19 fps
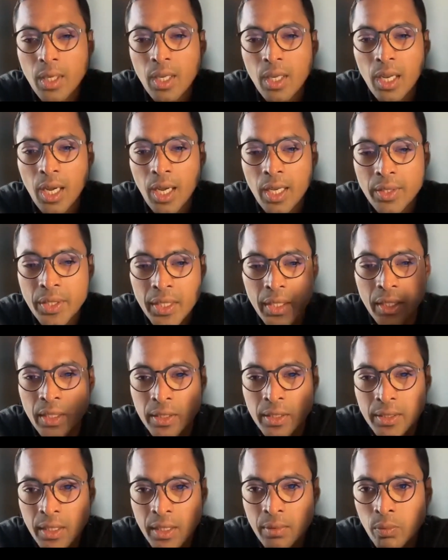I think
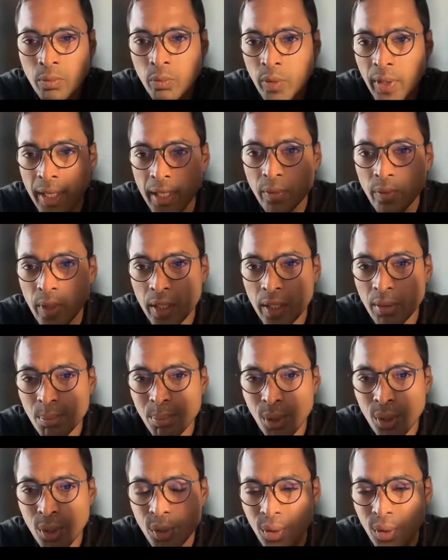it's very, very
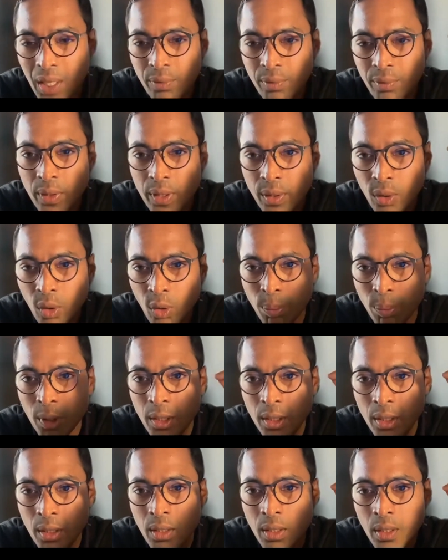important to have a very
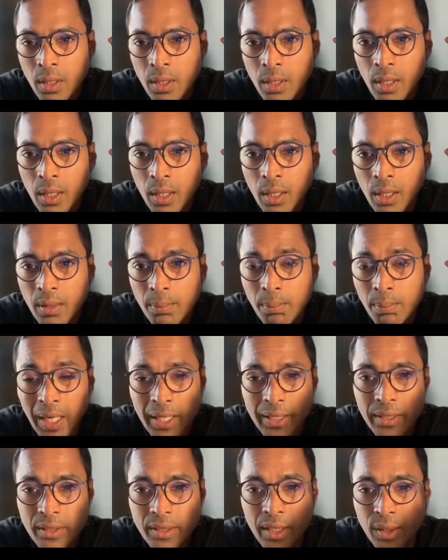open
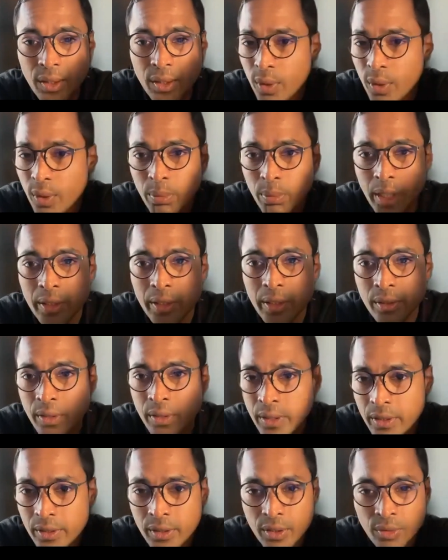mindset to embrace
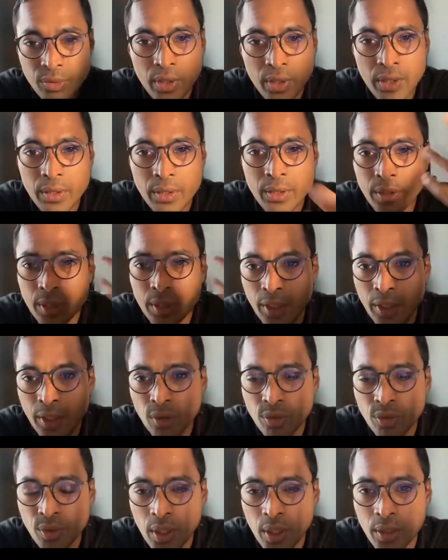these different kind of,
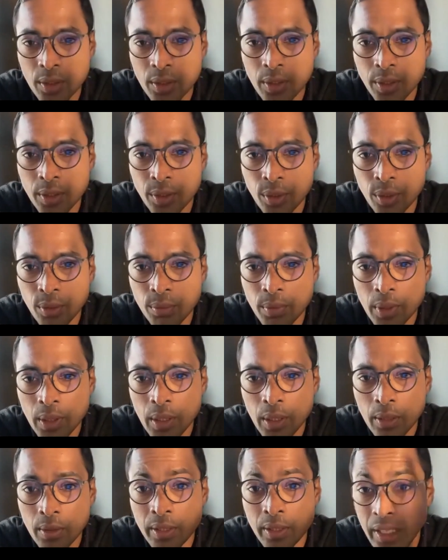
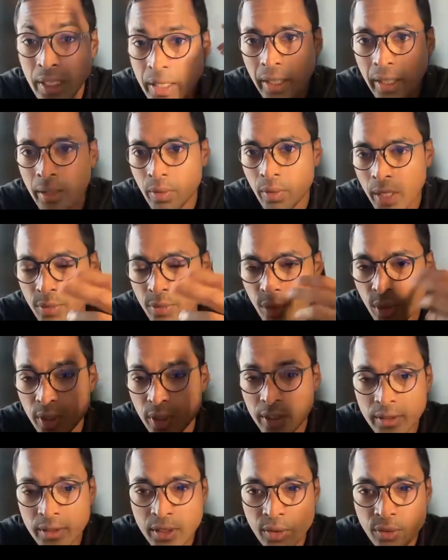thinking, right, for
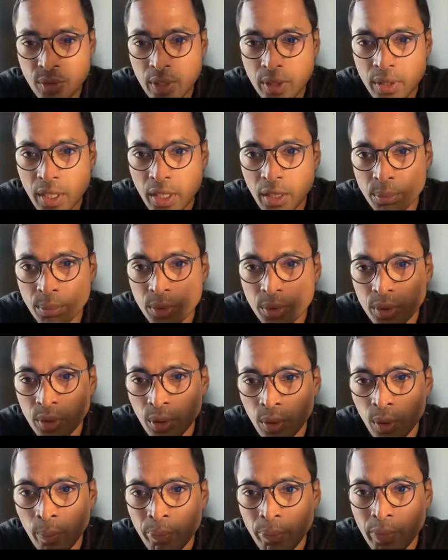these different teams.
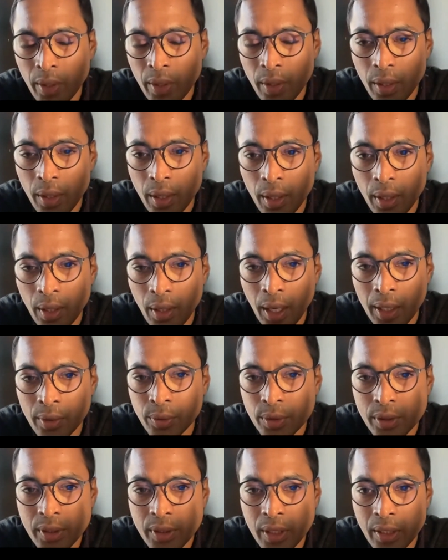So I
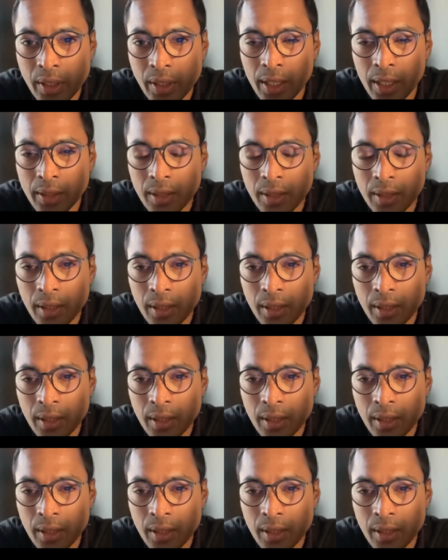would say that